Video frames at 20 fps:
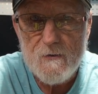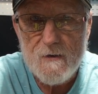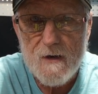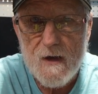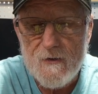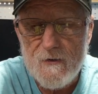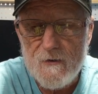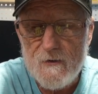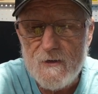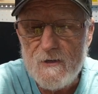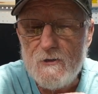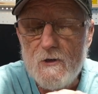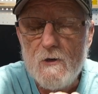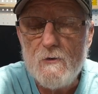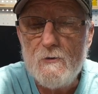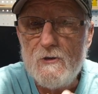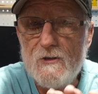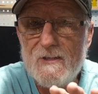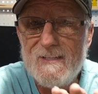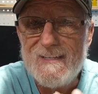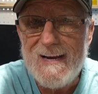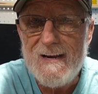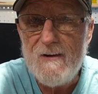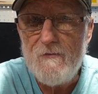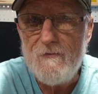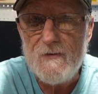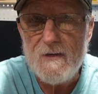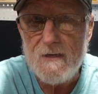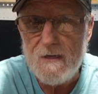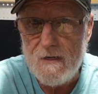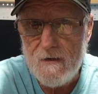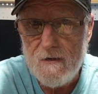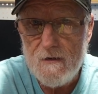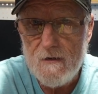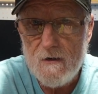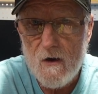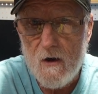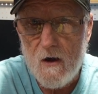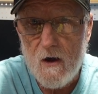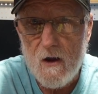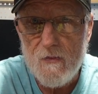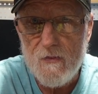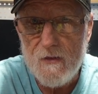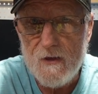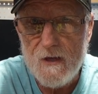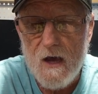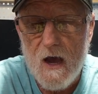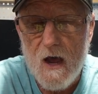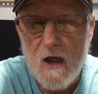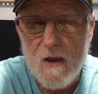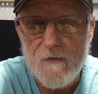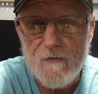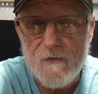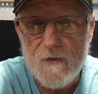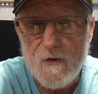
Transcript: now there is no safety on the gun.